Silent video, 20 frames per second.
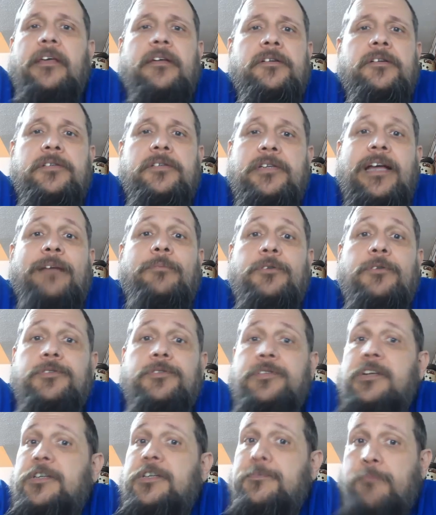They had
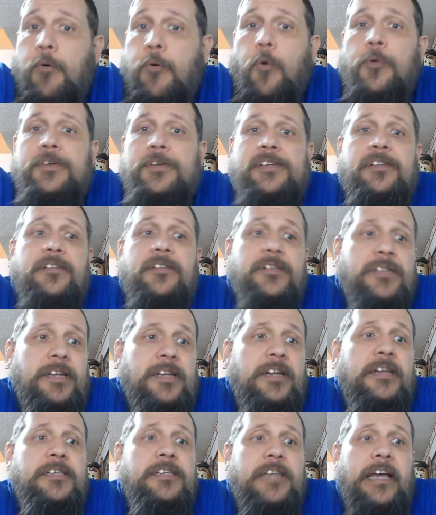established these ports in the
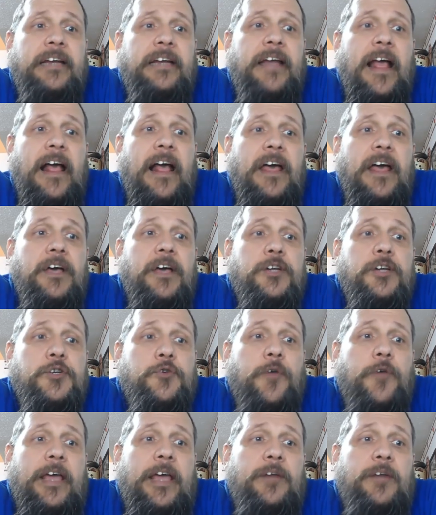cities and
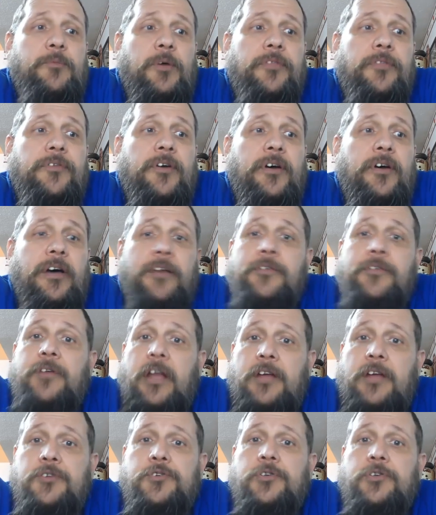trade with other
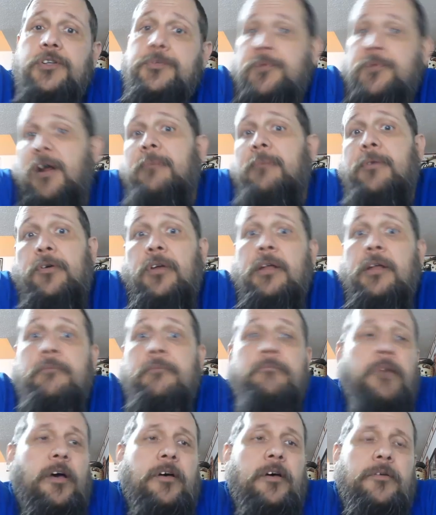nations,
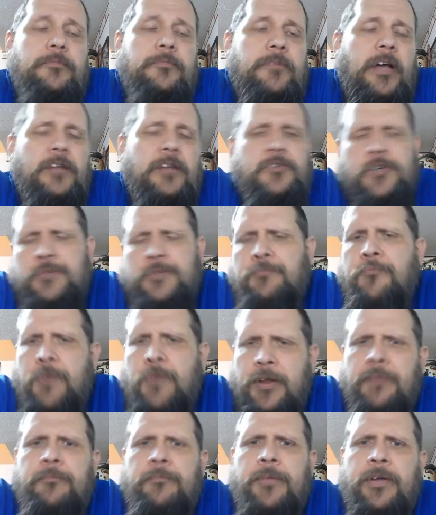primarily not just
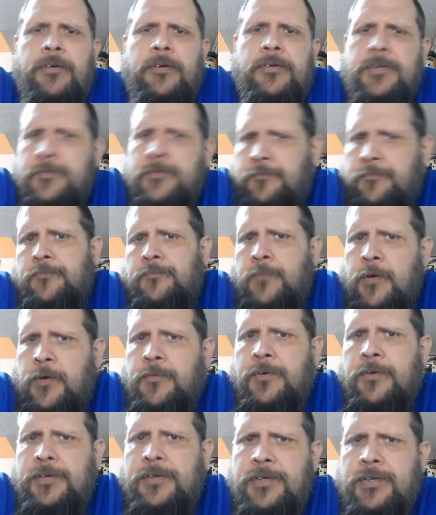Britain, because we
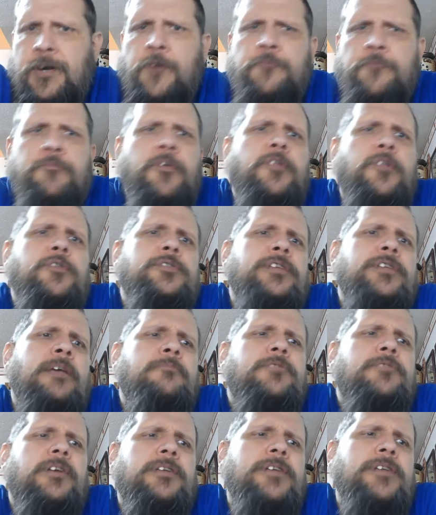were considered British
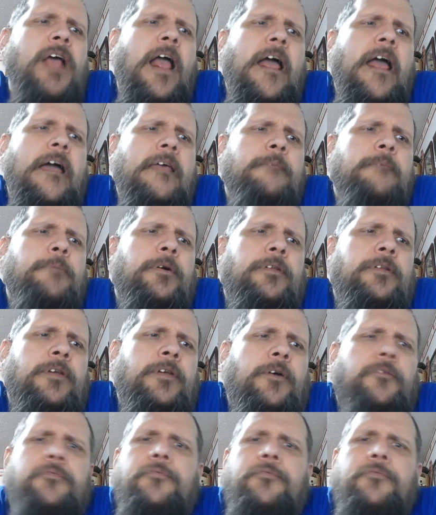subjects, but